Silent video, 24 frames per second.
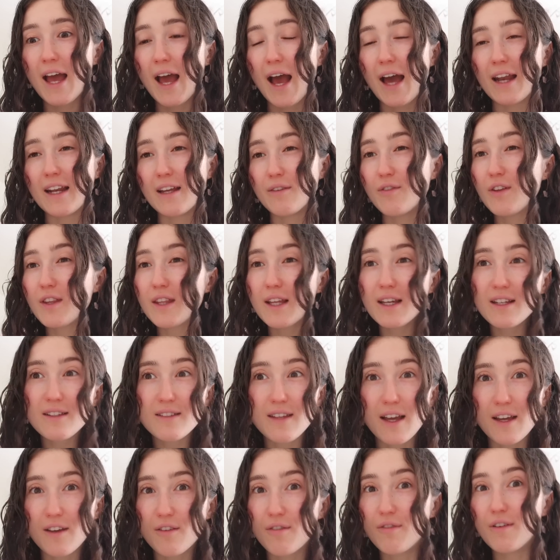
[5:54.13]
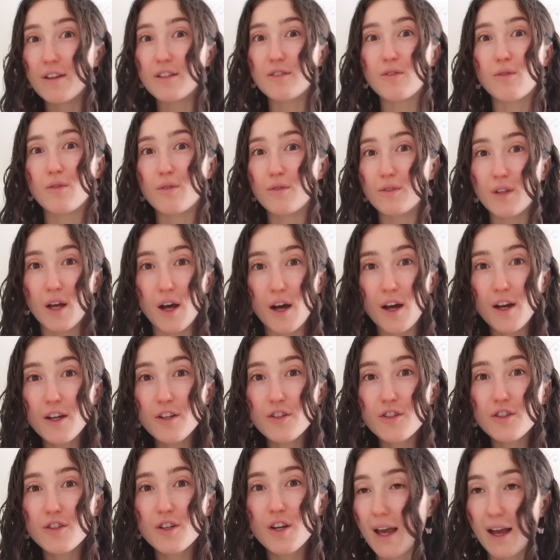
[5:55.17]
and even things like physical
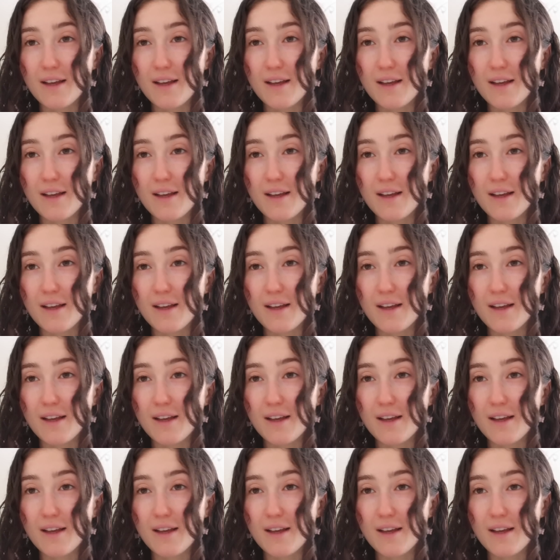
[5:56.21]
touch.